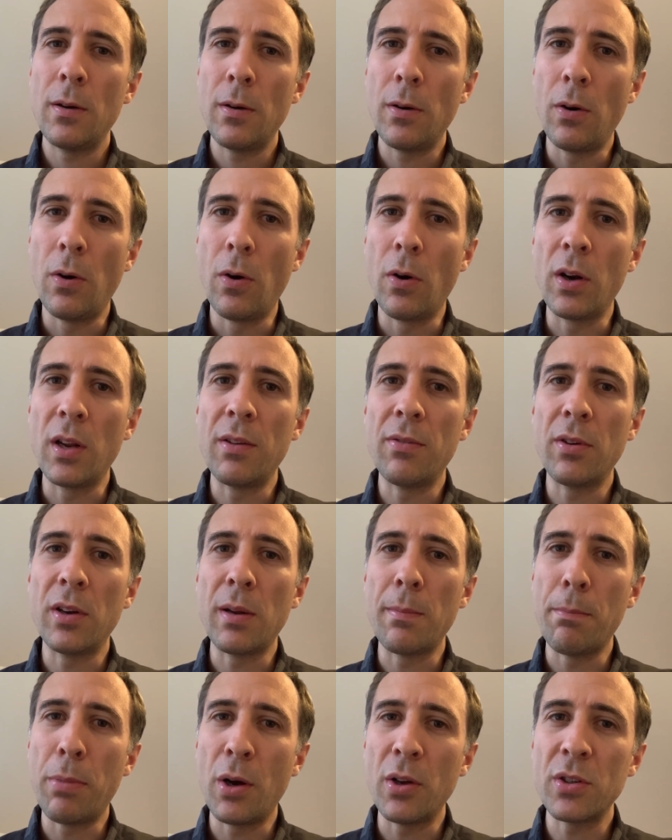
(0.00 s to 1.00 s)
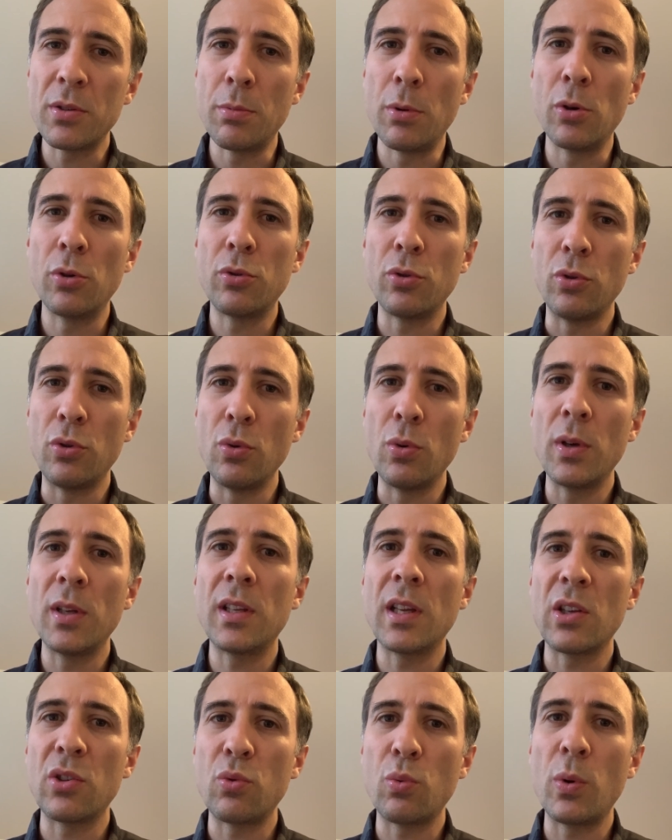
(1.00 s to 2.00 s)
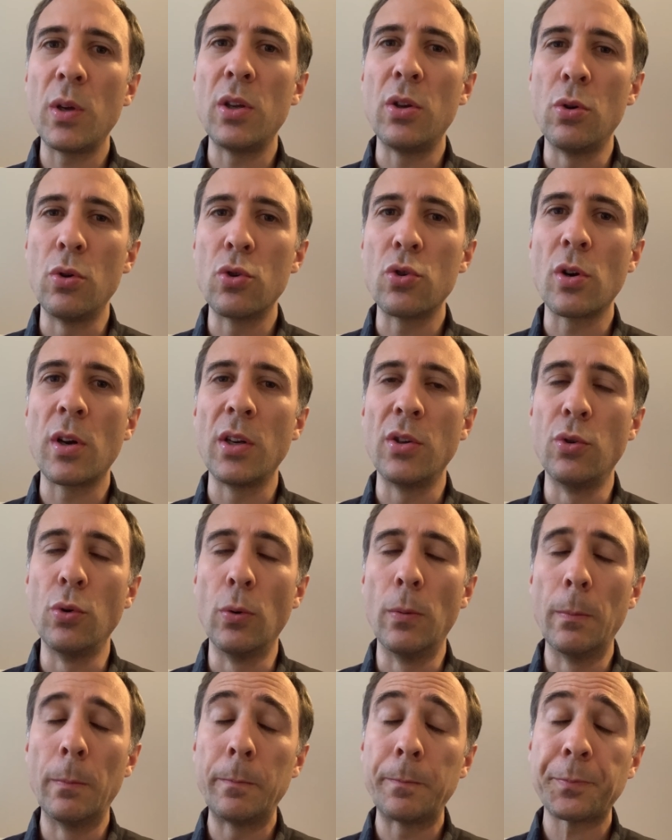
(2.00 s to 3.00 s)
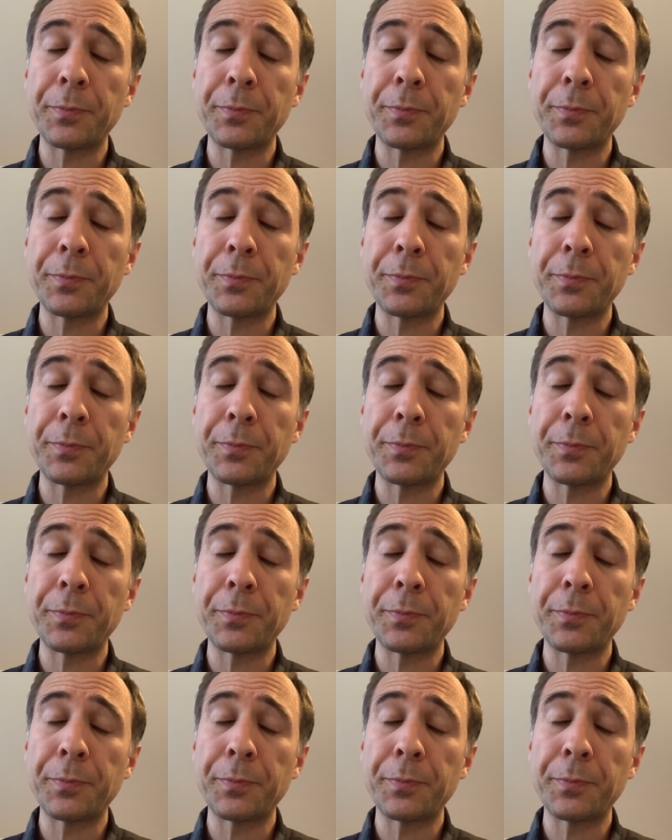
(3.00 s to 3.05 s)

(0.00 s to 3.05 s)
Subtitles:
or even impossible to do it as we usually do.